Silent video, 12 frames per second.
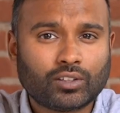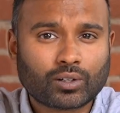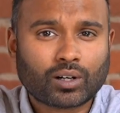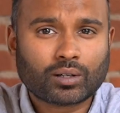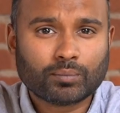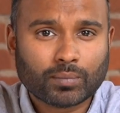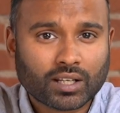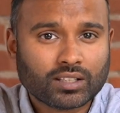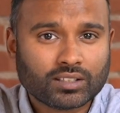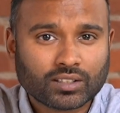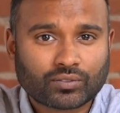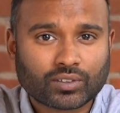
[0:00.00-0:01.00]
There are
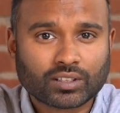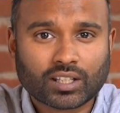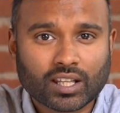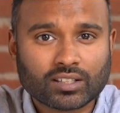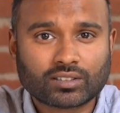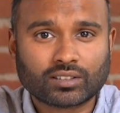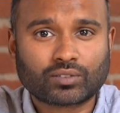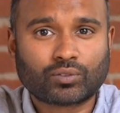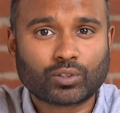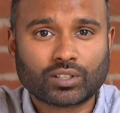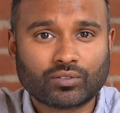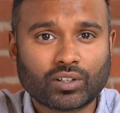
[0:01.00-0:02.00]
many different cases
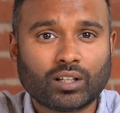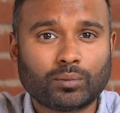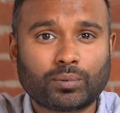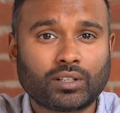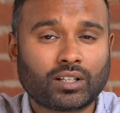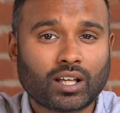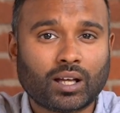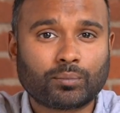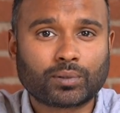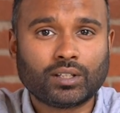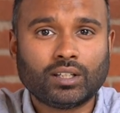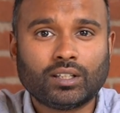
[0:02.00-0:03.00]
for developing an
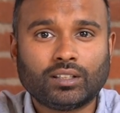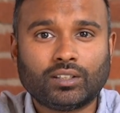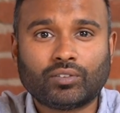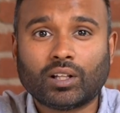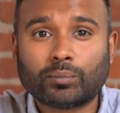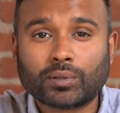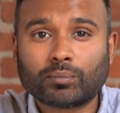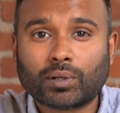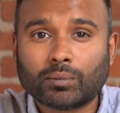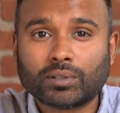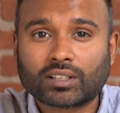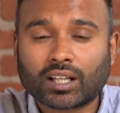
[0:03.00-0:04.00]
app. Developing
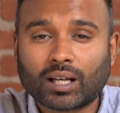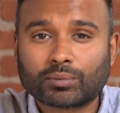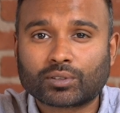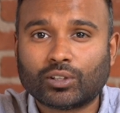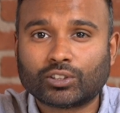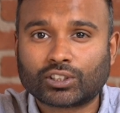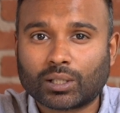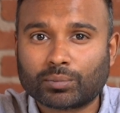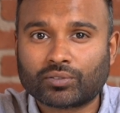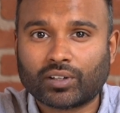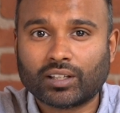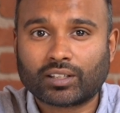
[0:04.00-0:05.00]
public apps on
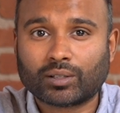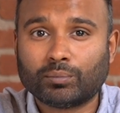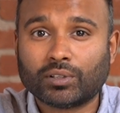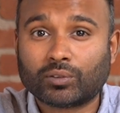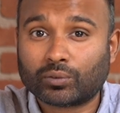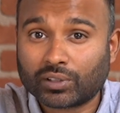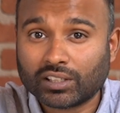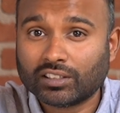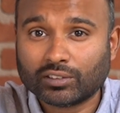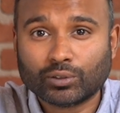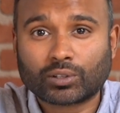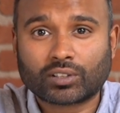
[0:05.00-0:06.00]
Shopify can be
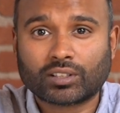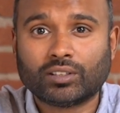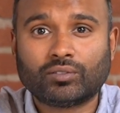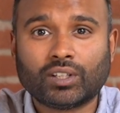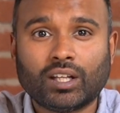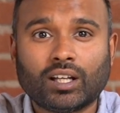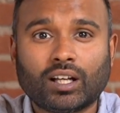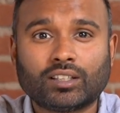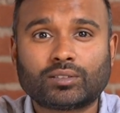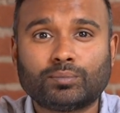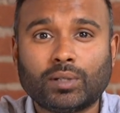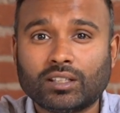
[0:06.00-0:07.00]
really lucrative
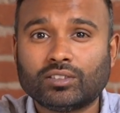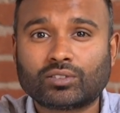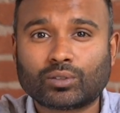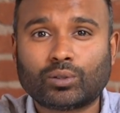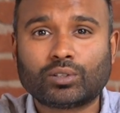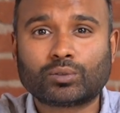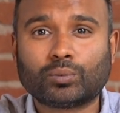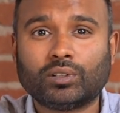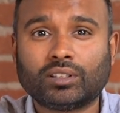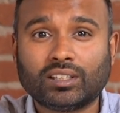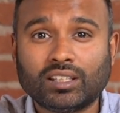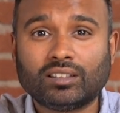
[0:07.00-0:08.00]
as many stores
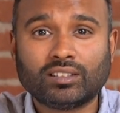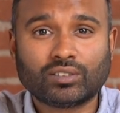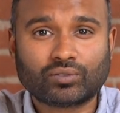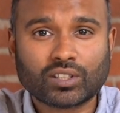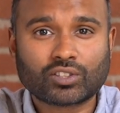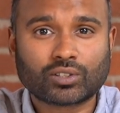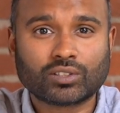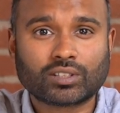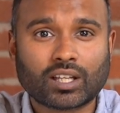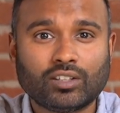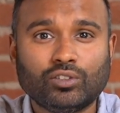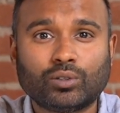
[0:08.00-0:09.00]
will need these features
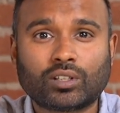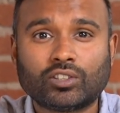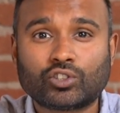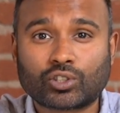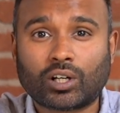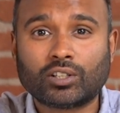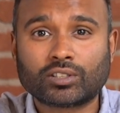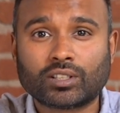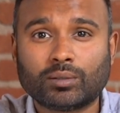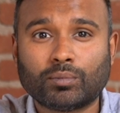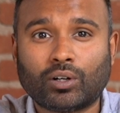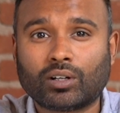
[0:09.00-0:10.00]
and you can charge
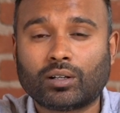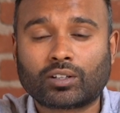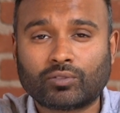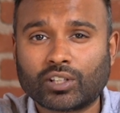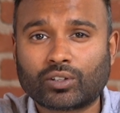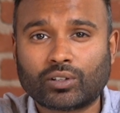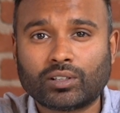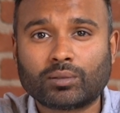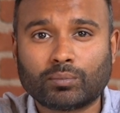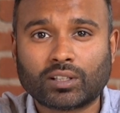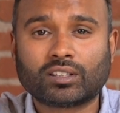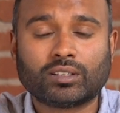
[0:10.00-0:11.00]
them on a
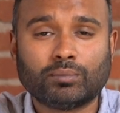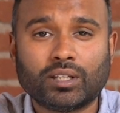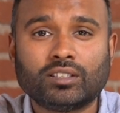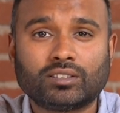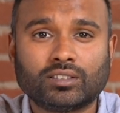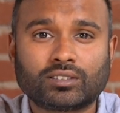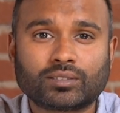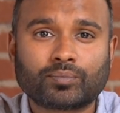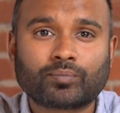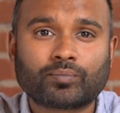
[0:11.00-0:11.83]
recurring monthly basis.